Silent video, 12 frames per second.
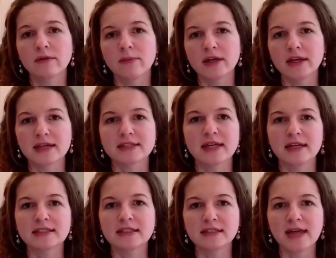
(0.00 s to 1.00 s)
But yes, that
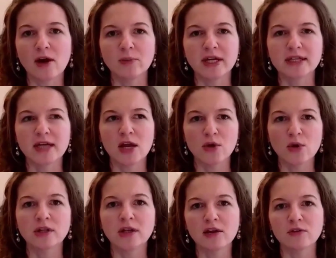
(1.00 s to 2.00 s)
is allowed because I know
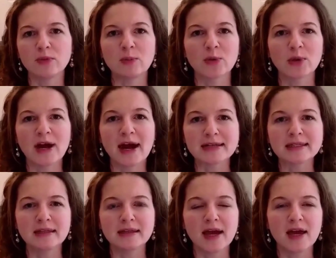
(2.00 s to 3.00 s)
a lot of people are
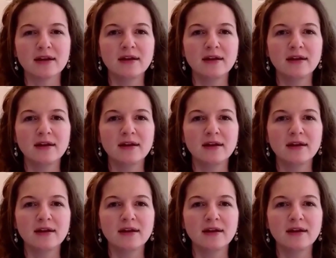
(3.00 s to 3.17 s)
asking that